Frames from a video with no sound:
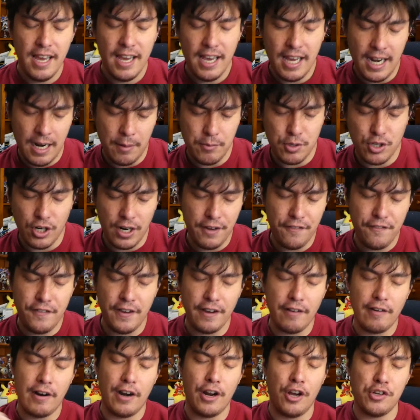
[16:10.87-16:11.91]
And I'm trying to
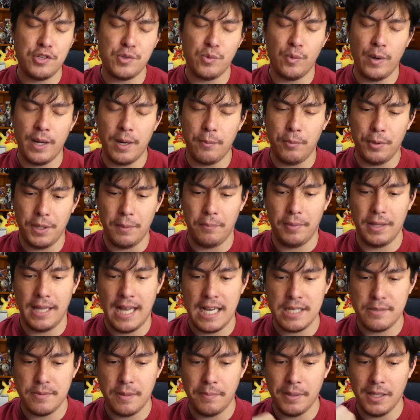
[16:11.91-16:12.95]
figure out also where to put the
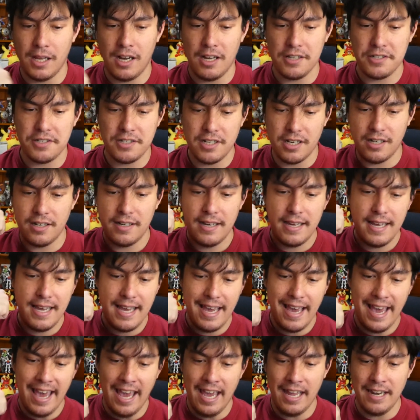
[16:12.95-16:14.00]
plasma blaster,
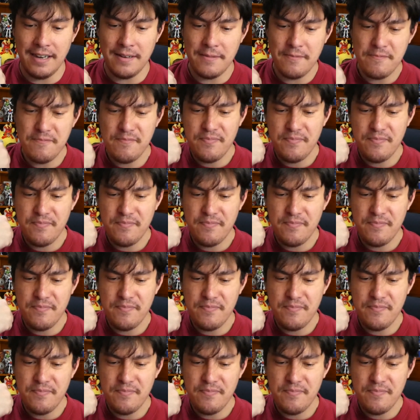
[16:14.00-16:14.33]
and